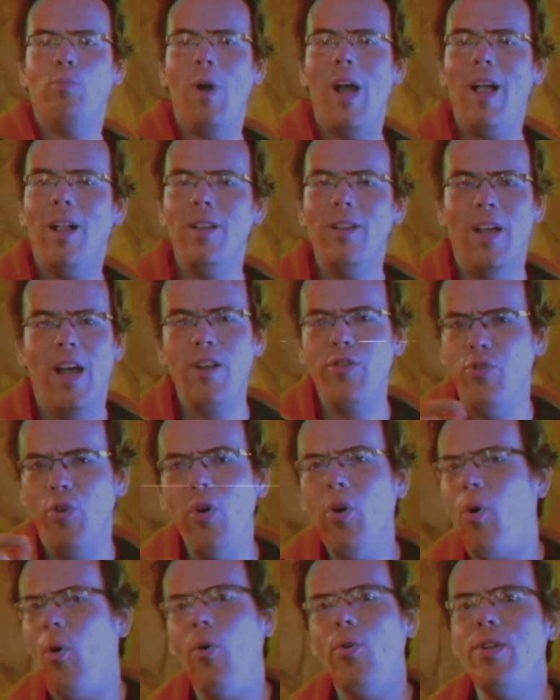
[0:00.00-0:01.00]
well, and
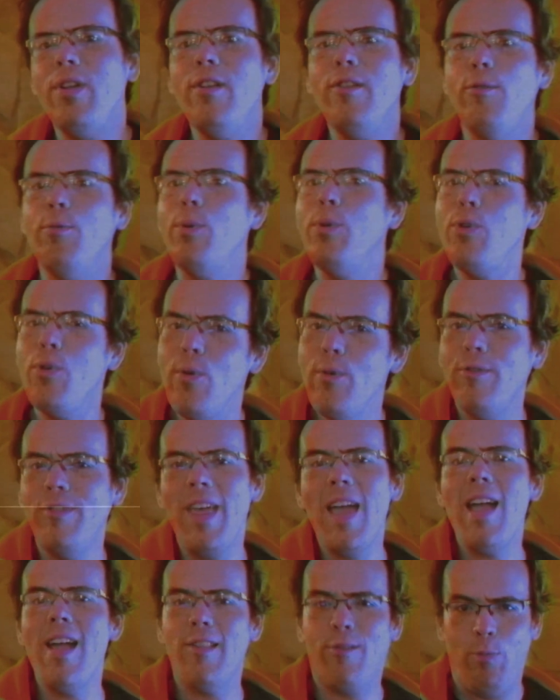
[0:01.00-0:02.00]
your audience will use
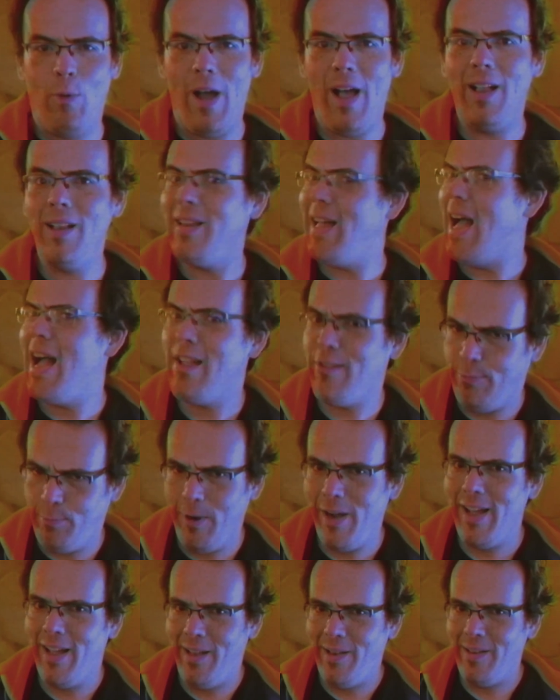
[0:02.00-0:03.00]
theirs well as
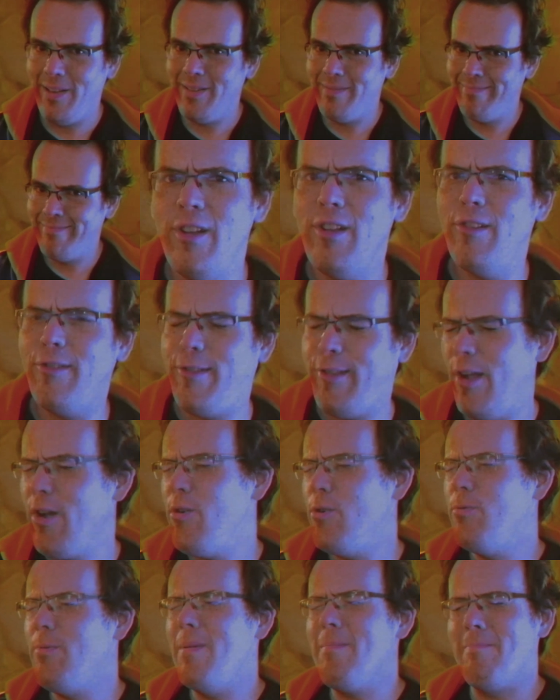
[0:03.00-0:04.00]
well.
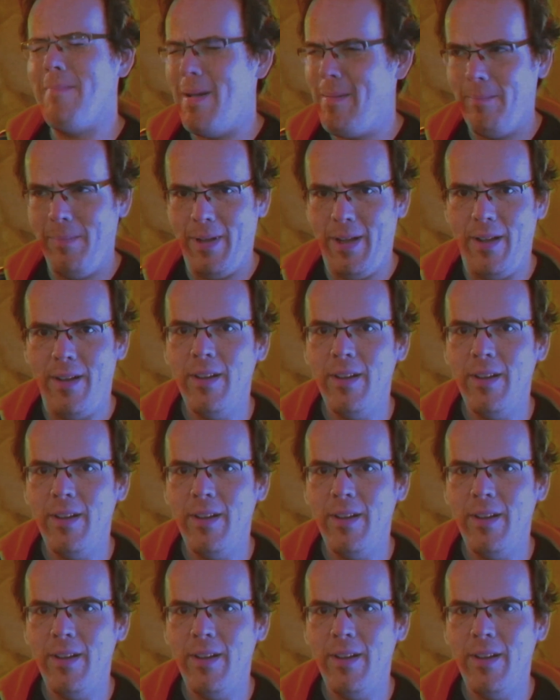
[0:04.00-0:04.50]
So remember,